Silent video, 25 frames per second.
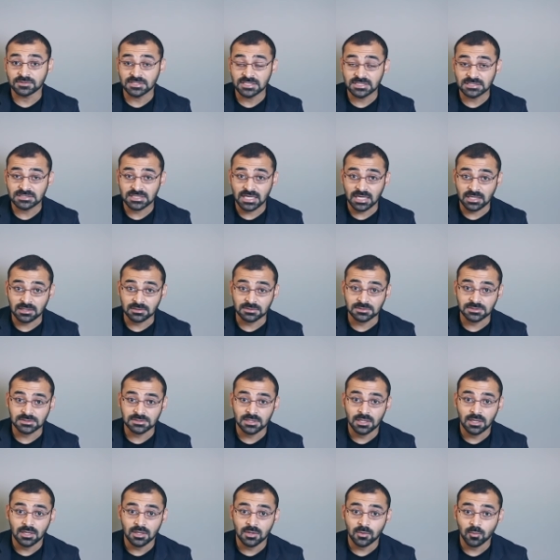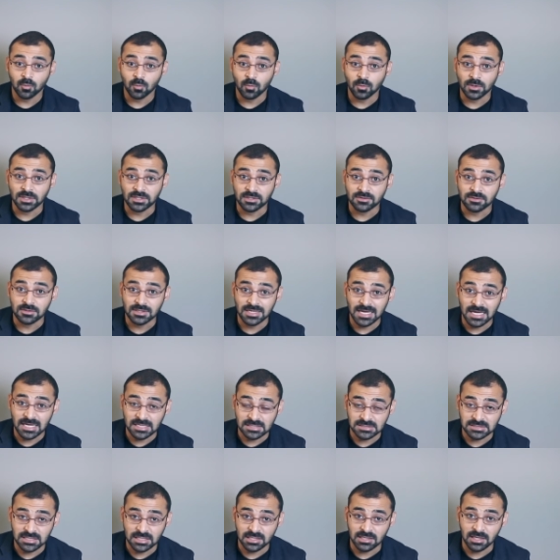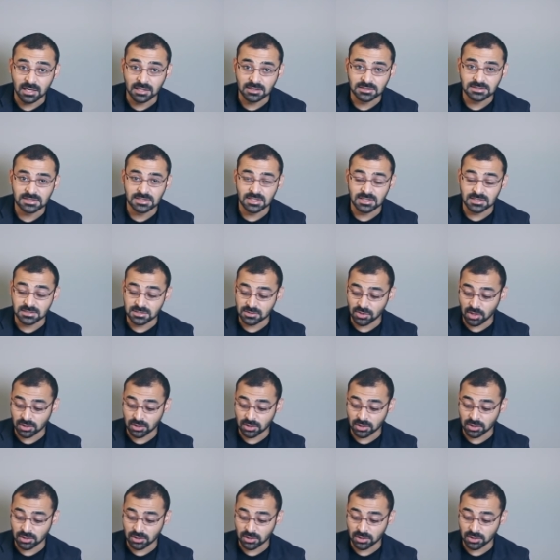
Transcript: details with S L S is